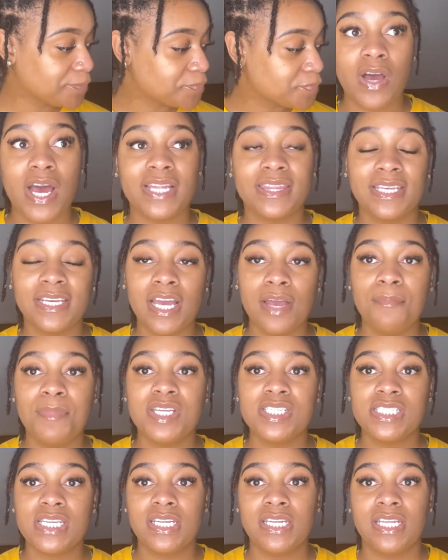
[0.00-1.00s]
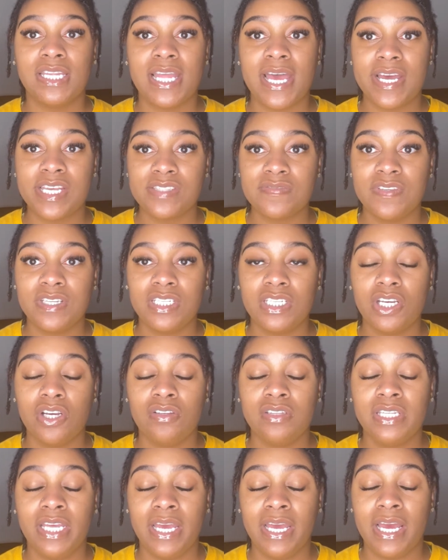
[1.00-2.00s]
I think I mentioned in the last video
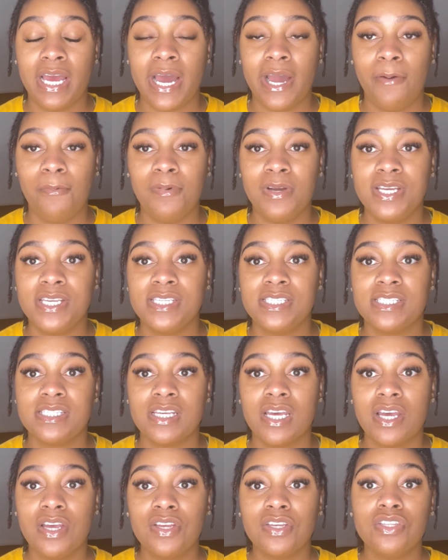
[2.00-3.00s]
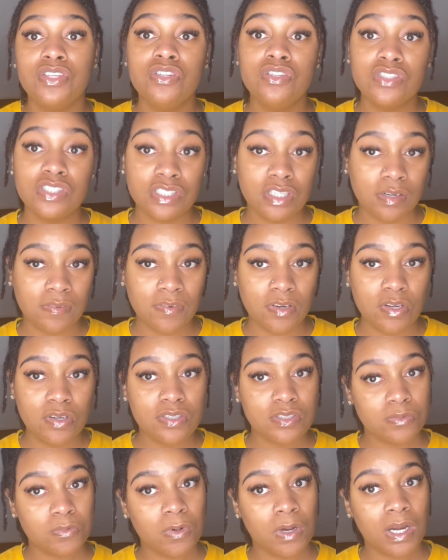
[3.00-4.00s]
that I was using a rose
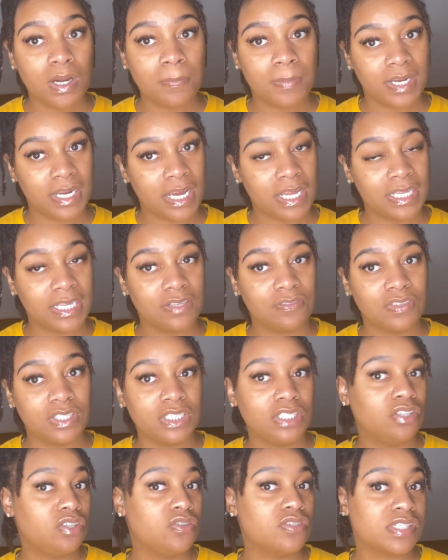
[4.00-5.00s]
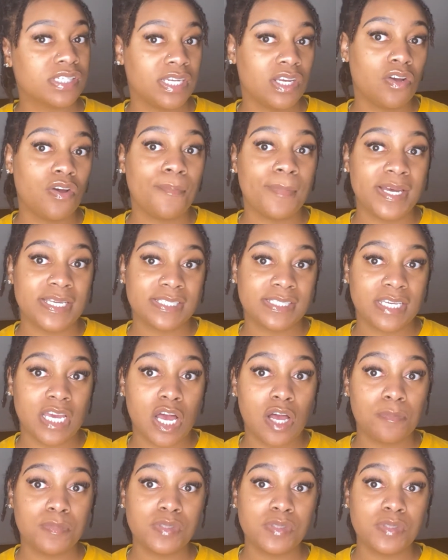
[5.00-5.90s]
water but not like really using it on my scalp.